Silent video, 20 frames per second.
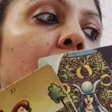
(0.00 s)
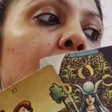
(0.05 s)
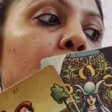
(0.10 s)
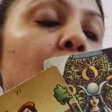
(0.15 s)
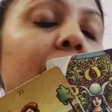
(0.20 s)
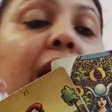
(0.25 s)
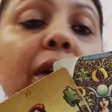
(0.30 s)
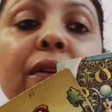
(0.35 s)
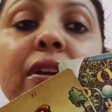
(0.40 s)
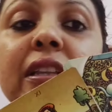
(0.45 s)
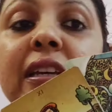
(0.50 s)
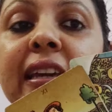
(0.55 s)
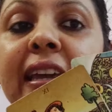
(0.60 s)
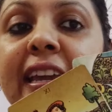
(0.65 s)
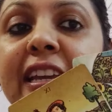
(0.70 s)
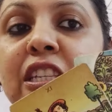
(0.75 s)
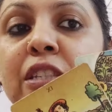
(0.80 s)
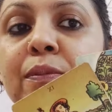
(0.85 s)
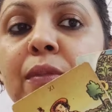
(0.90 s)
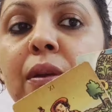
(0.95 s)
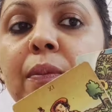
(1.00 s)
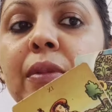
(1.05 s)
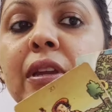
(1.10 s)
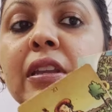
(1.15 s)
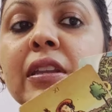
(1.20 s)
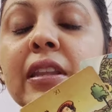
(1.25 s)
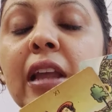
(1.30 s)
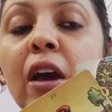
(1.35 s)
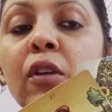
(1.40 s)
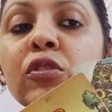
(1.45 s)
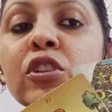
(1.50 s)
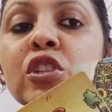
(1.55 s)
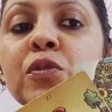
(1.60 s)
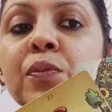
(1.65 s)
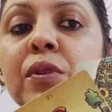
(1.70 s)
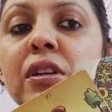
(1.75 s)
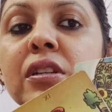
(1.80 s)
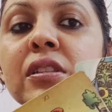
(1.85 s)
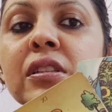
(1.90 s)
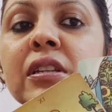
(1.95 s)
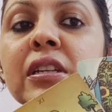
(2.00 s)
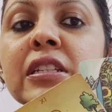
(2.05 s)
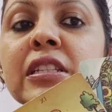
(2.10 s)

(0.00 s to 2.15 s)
Whatever the case may be, now this person